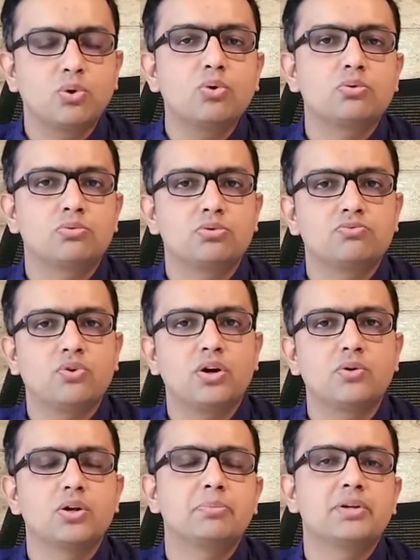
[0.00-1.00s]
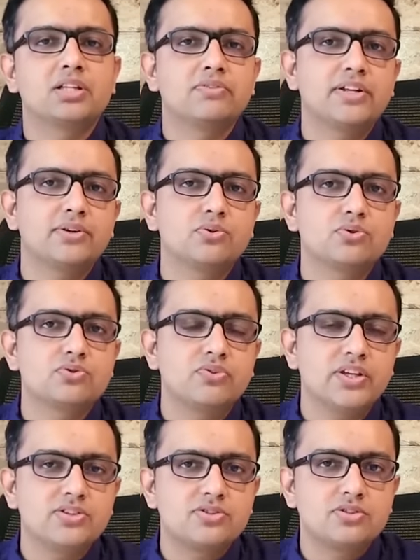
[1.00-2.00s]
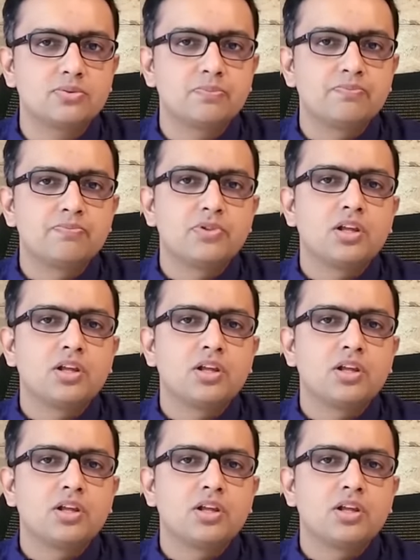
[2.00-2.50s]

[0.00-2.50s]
prone for developing the varicose veins,